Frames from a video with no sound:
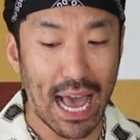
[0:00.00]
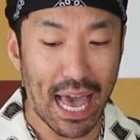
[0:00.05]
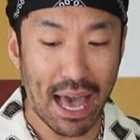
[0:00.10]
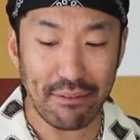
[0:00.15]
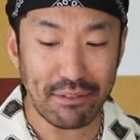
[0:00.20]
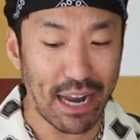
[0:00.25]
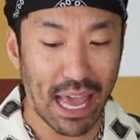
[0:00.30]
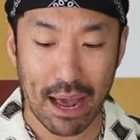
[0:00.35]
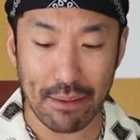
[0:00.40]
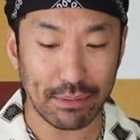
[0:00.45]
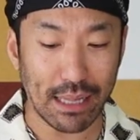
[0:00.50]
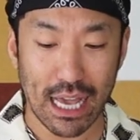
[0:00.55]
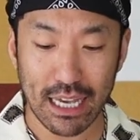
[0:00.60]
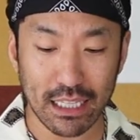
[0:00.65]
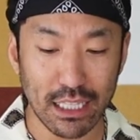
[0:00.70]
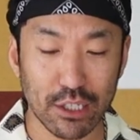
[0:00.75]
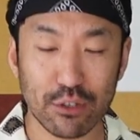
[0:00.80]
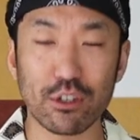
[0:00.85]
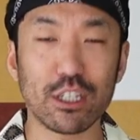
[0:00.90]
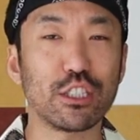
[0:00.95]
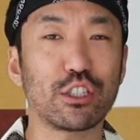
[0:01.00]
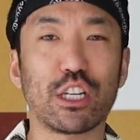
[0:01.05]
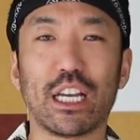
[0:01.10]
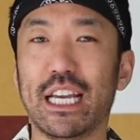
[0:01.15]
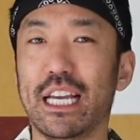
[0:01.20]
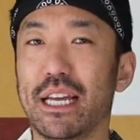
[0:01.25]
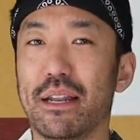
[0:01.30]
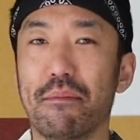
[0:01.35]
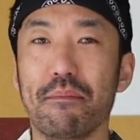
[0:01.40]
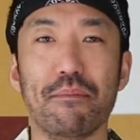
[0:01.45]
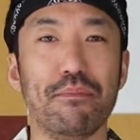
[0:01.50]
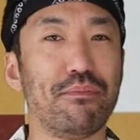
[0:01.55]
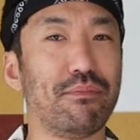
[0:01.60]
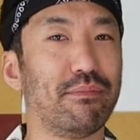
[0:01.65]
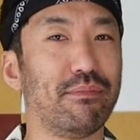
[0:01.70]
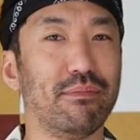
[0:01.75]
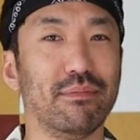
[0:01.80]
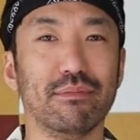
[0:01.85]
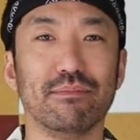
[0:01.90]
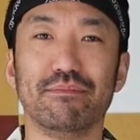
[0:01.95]
I haven't had black licorice in
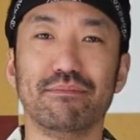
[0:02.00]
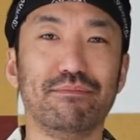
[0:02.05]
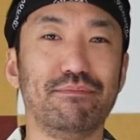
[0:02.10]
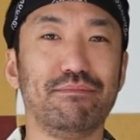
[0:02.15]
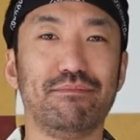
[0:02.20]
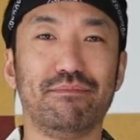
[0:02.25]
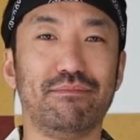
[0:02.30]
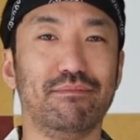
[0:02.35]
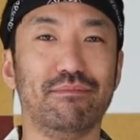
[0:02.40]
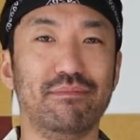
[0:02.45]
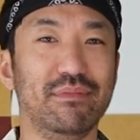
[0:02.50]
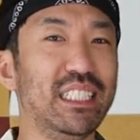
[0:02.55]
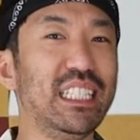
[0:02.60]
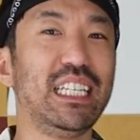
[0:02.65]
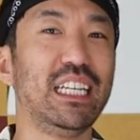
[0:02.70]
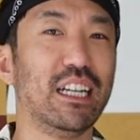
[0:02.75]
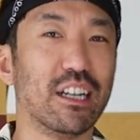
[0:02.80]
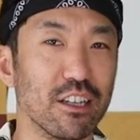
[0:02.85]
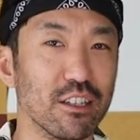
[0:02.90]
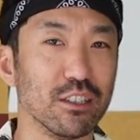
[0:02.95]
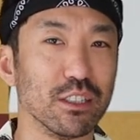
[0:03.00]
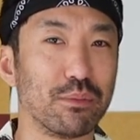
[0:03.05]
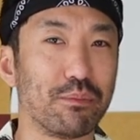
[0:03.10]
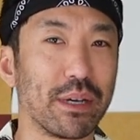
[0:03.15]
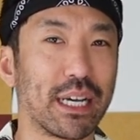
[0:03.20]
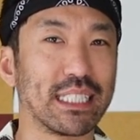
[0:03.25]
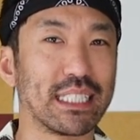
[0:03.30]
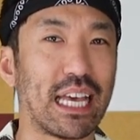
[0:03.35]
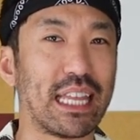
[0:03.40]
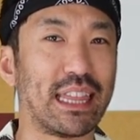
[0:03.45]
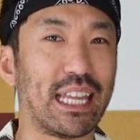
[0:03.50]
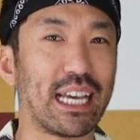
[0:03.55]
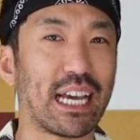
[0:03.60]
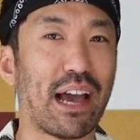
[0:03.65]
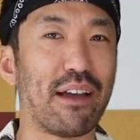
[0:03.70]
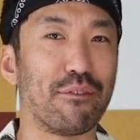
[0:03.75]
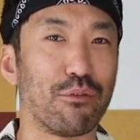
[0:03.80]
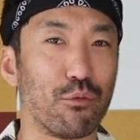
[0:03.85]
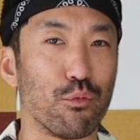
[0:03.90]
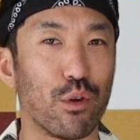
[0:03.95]
years because I think
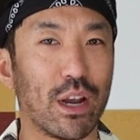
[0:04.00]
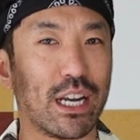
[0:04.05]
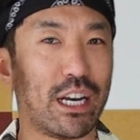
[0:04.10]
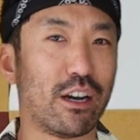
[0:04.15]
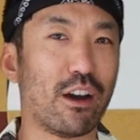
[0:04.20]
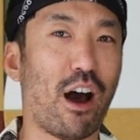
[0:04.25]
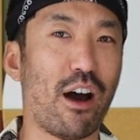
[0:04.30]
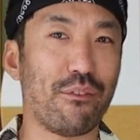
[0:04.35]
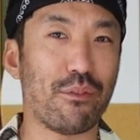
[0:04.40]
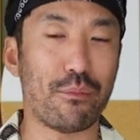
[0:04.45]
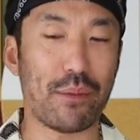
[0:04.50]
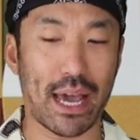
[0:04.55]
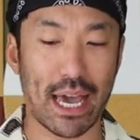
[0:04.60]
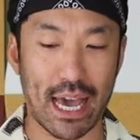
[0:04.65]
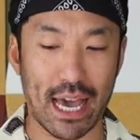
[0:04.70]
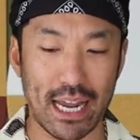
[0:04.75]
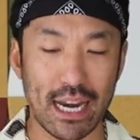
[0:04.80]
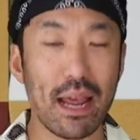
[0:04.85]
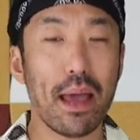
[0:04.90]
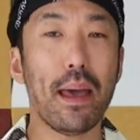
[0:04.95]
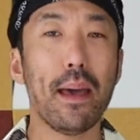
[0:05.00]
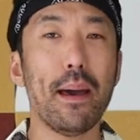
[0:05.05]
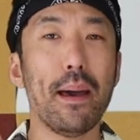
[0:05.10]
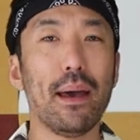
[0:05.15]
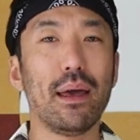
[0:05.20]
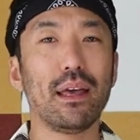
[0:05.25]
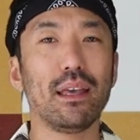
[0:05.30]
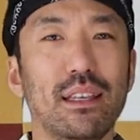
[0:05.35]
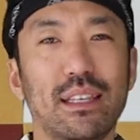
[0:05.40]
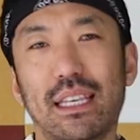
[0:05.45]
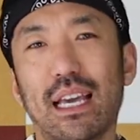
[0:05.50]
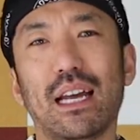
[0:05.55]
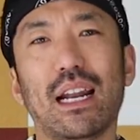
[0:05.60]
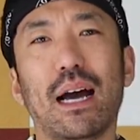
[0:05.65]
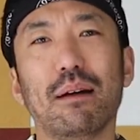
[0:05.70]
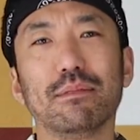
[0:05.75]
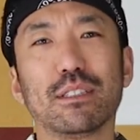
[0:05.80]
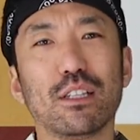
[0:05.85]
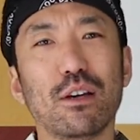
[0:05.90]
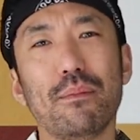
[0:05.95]
I've written it off in my head.
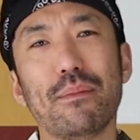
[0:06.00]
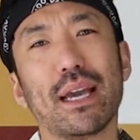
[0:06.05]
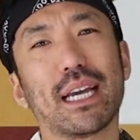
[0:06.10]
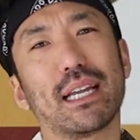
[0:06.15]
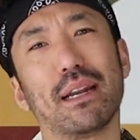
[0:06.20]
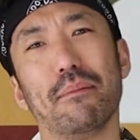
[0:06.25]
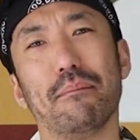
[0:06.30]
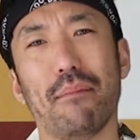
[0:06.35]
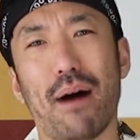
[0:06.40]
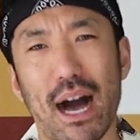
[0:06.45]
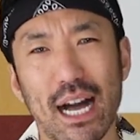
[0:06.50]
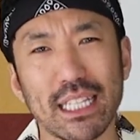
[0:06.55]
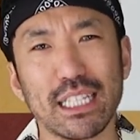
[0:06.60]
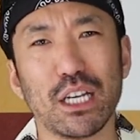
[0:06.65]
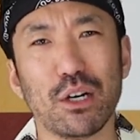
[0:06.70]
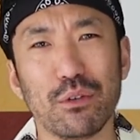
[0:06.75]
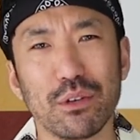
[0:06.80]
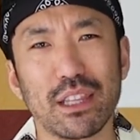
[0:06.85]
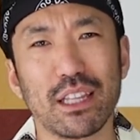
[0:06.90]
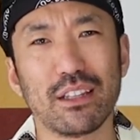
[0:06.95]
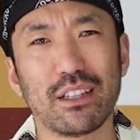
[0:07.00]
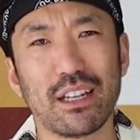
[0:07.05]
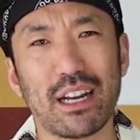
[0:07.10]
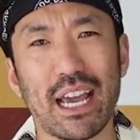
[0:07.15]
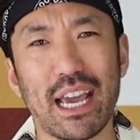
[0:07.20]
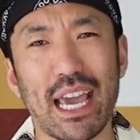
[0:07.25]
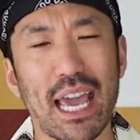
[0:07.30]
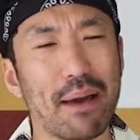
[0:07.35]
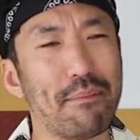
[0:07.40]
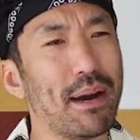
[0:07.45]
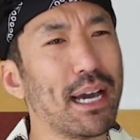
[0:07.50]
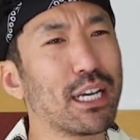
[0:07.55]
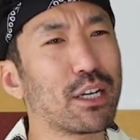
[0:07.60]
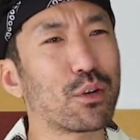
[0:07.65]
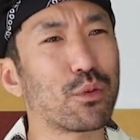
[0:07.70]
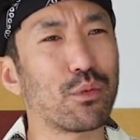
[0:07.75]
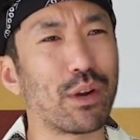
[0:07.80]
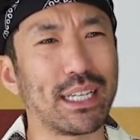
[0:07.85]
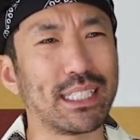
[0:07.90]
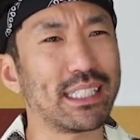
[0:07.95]
Yet I'm still making a mocktail with it today. Am I
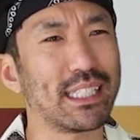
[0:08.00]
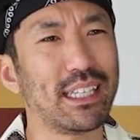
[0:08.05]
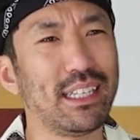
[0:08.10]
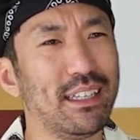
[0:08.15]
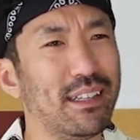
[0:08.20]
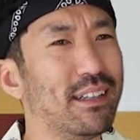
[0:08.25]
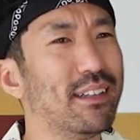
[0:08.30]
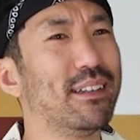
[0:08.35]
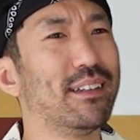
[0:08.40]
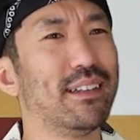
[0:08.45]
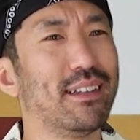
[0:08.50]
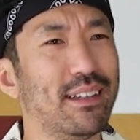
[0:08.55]
crazy?